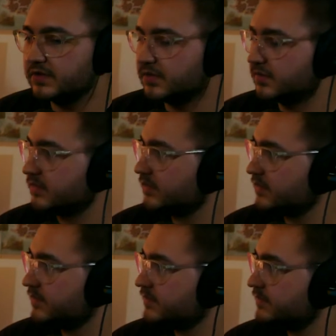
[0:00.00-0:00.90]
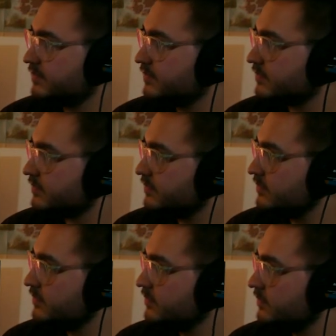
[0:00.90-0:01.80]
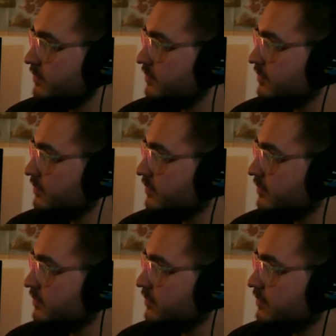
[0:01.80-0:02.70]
[no speech]